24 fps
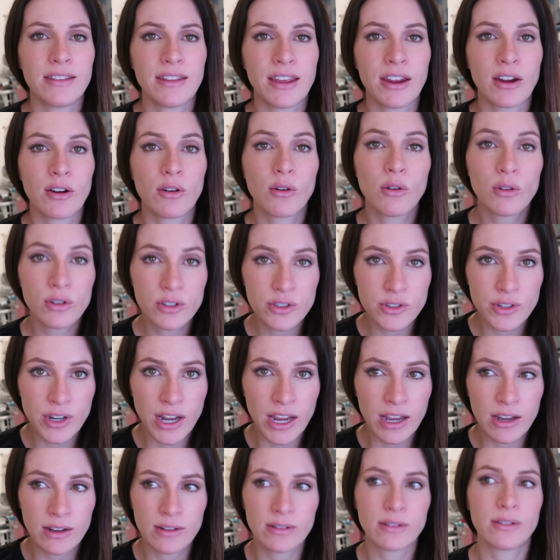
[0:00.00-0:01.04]
They are older
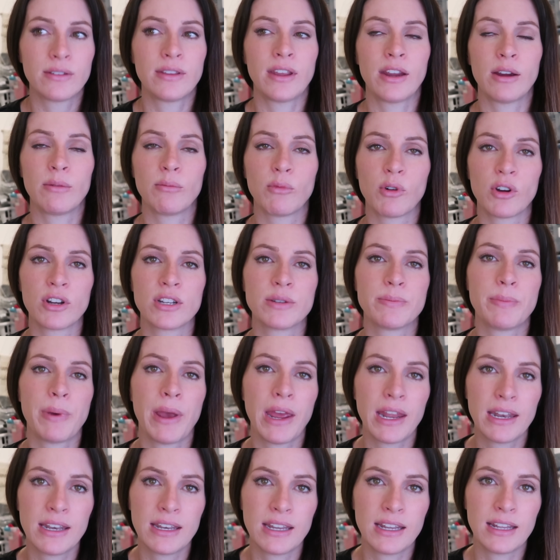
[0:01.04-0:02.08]
now, they are more
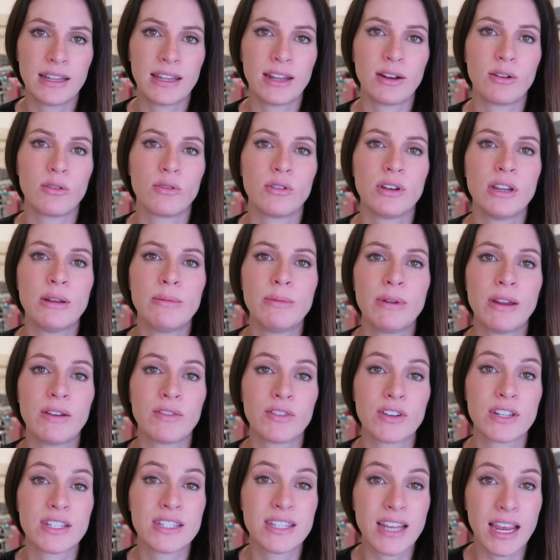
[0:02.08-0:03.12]
independent, they don't need me
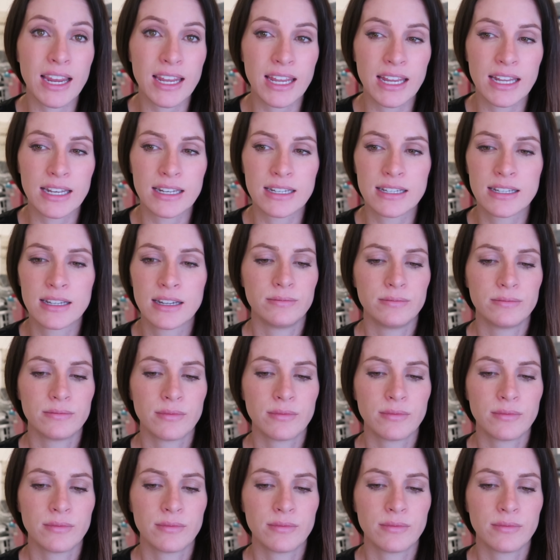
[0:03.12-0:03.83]
every second.